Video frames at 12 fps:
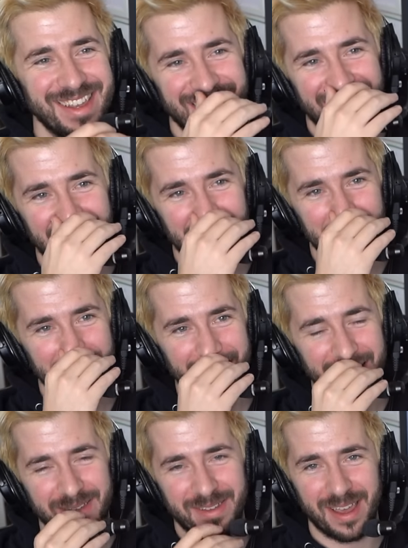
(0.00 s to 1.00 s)
Um,
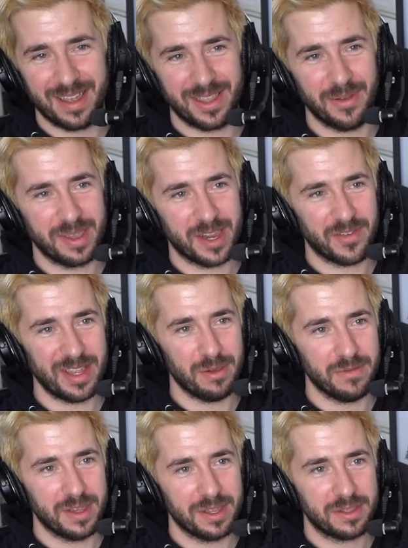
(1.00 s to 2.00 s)
yeah, uh, don't get greedy
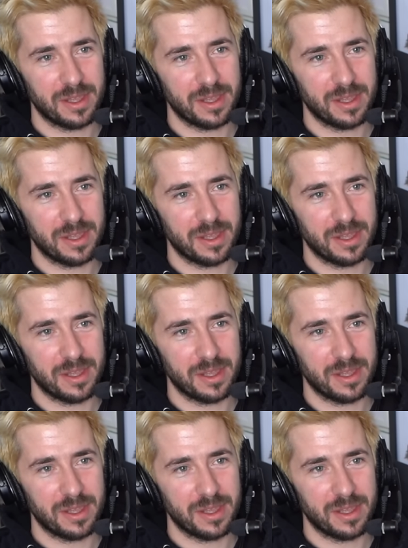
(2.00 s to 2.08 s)
with it.